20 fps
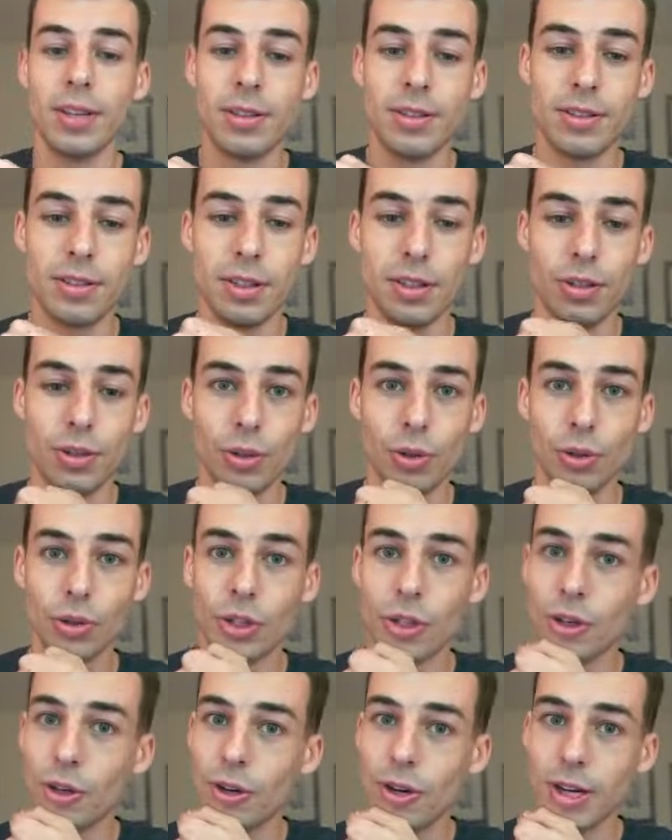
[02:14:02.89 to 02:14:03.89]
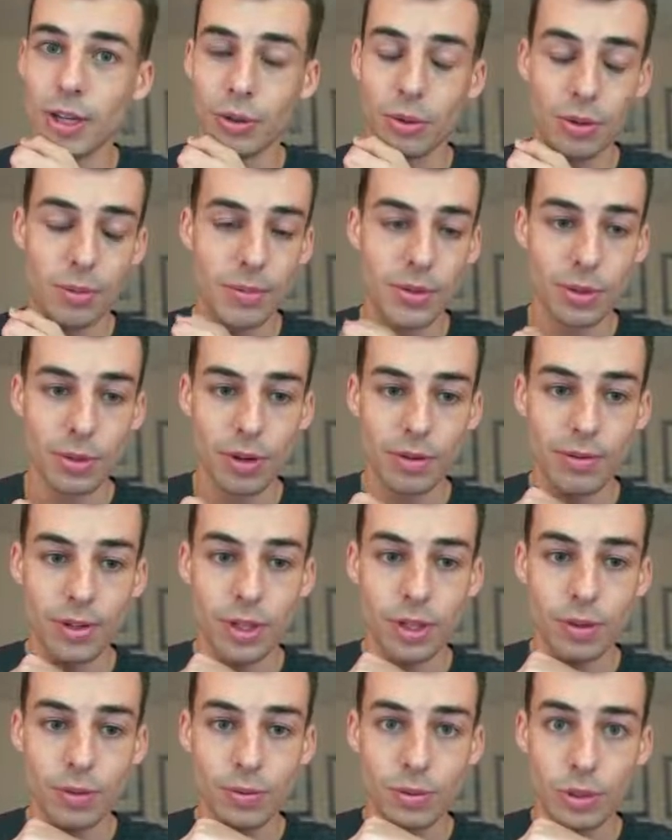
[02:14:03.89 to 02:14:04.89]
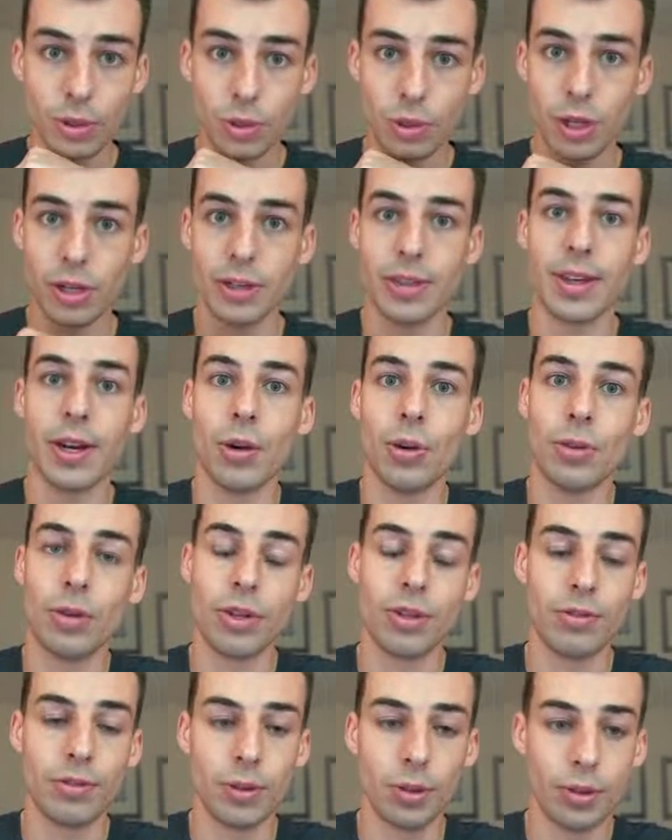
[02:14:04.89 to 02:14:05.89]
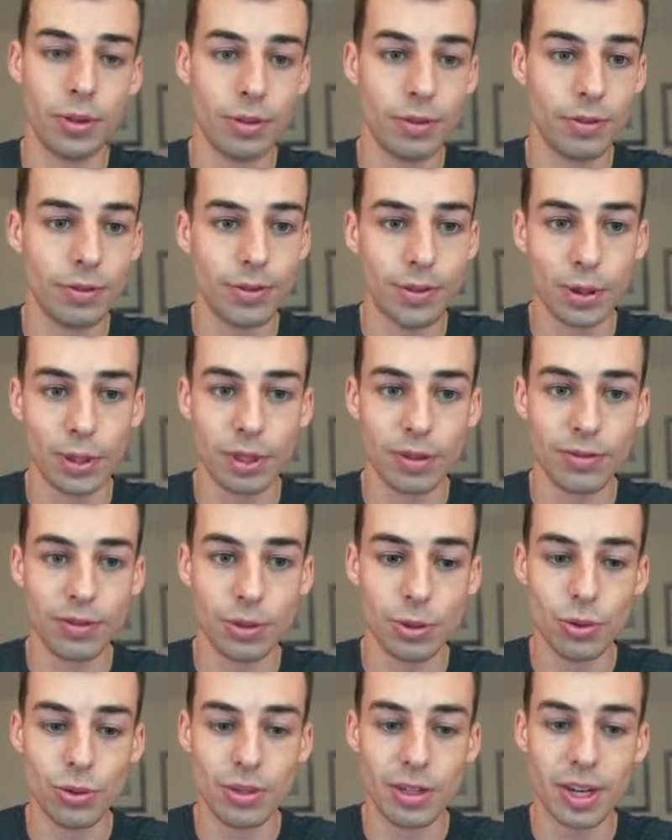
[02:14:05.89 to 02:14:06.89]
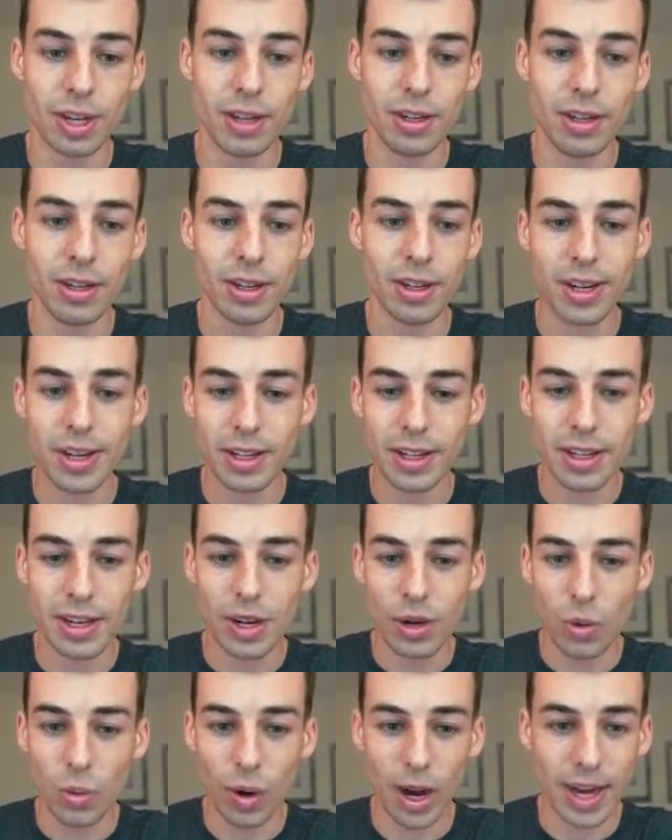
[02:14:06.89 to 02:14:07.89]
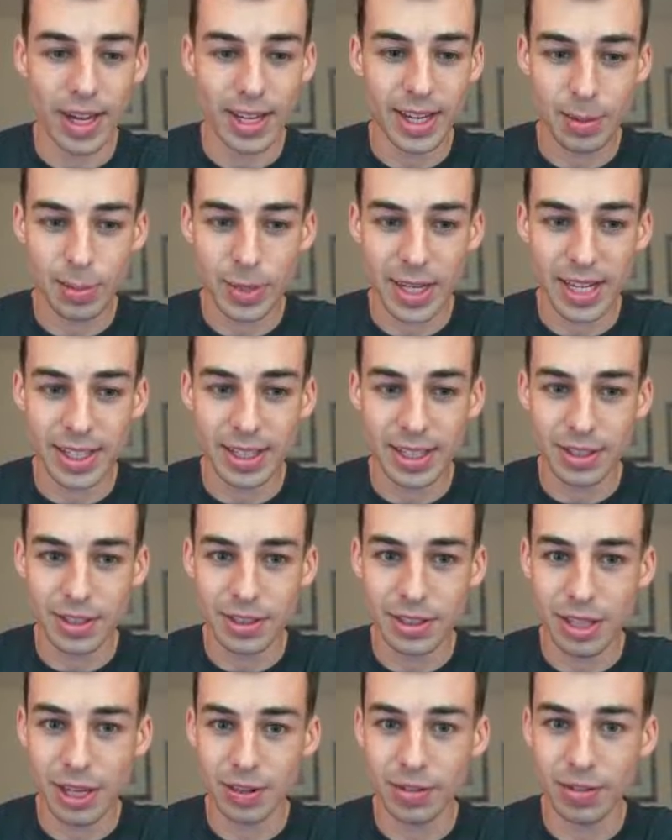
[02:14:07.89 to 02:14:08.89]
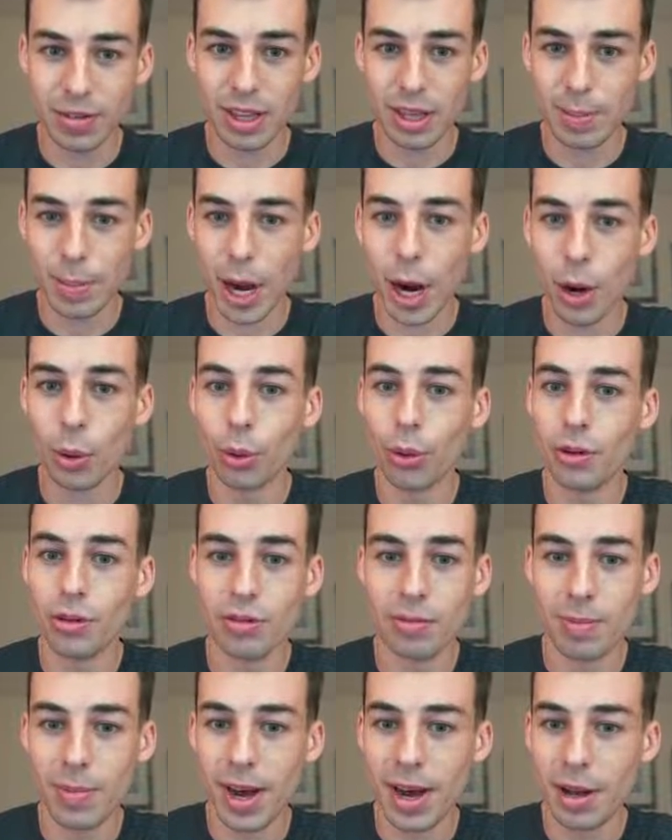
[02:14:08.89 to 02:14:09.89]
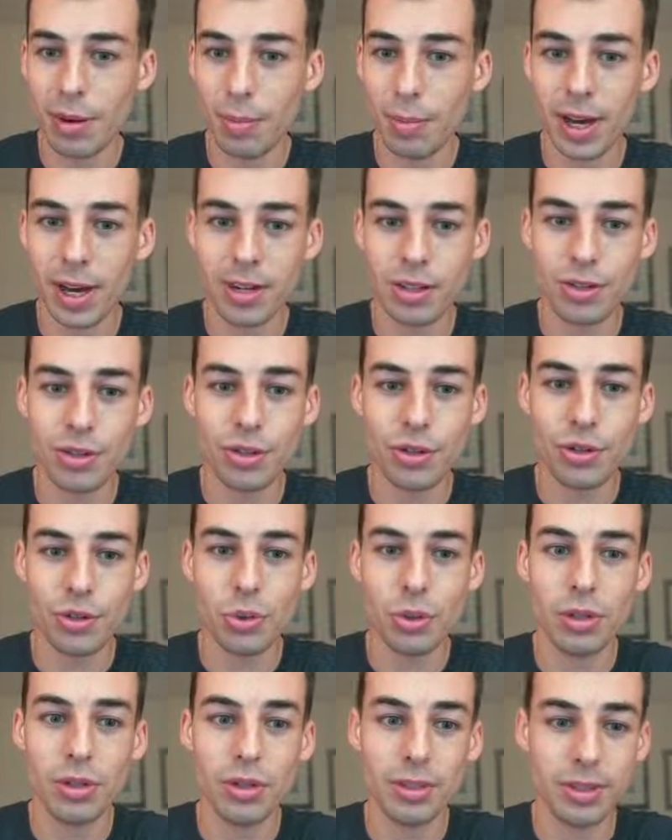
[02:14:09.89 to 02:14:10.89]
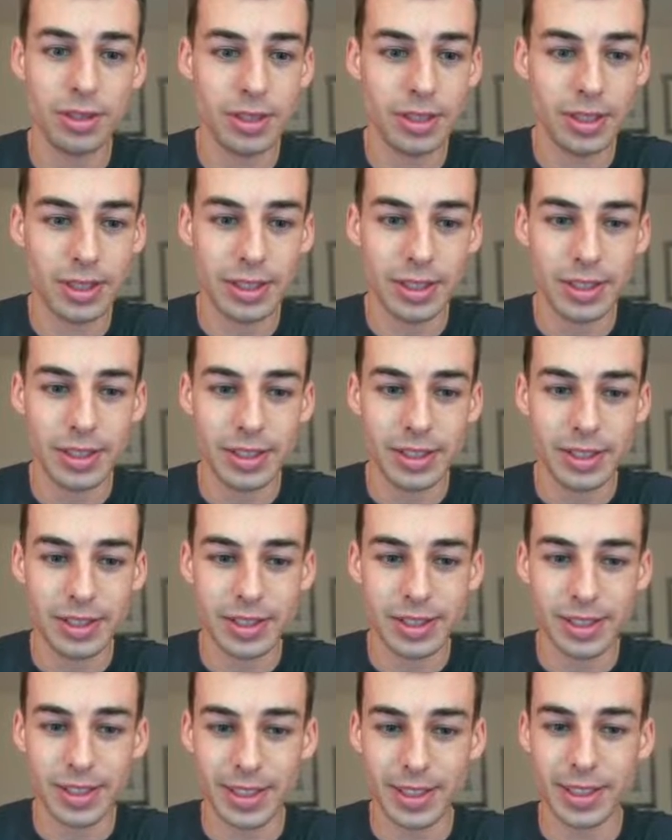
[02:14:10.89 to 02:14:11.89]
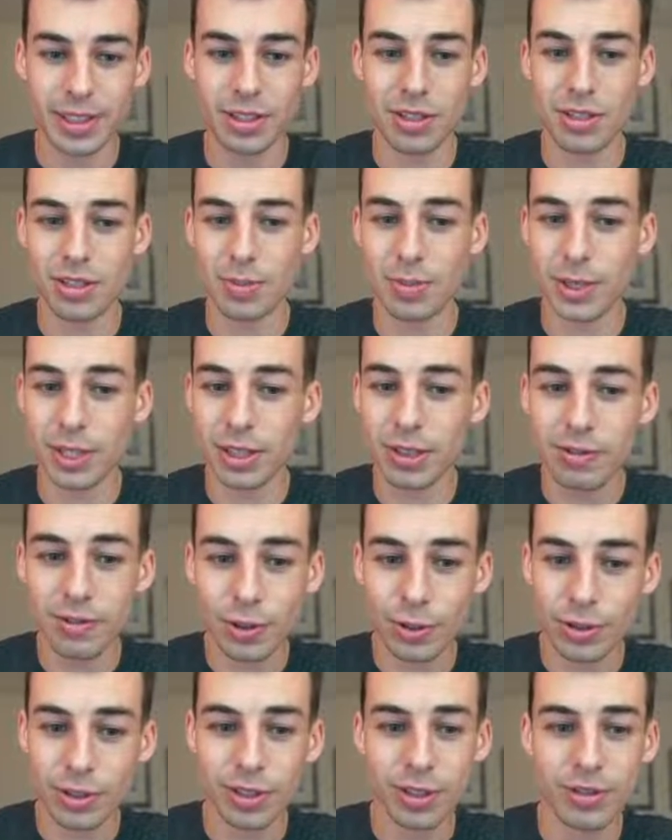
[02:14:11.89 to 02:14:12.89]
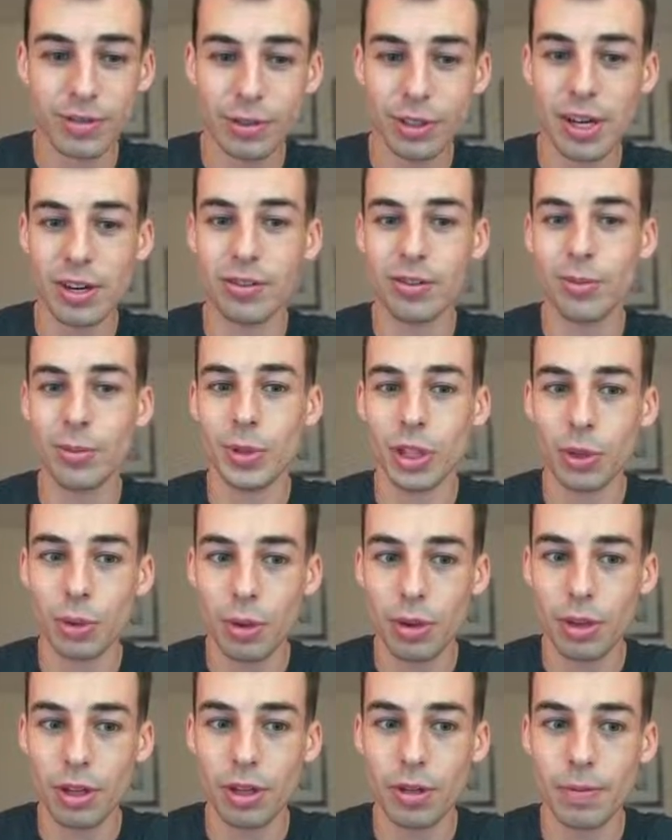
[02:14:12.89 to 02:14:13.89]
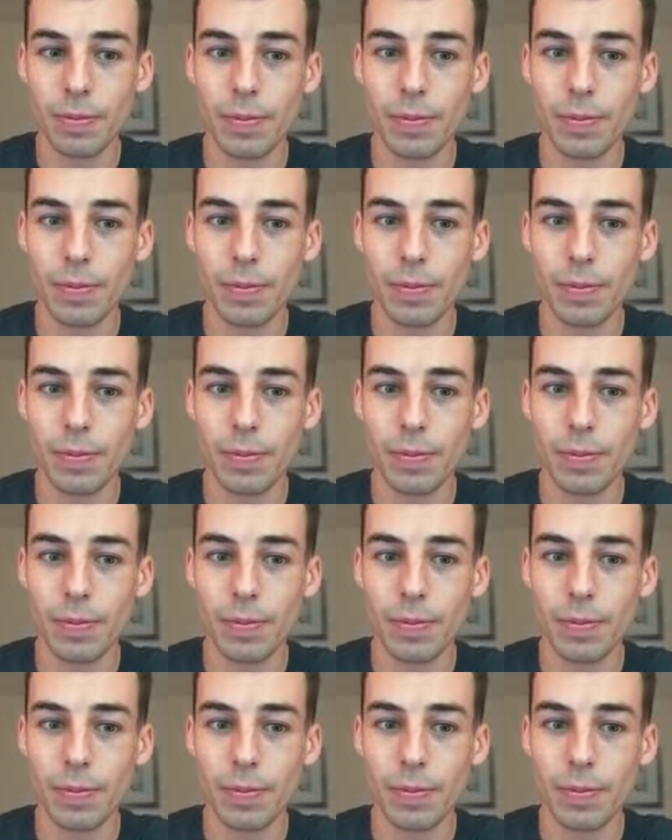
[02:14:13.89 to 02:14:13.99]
It's an earlier algorithms thread video, so check that out if you're very confused on why I'm taking stuff to the power of mod minus 2. Yeah, this is a bit confusing if you're not familiar with it.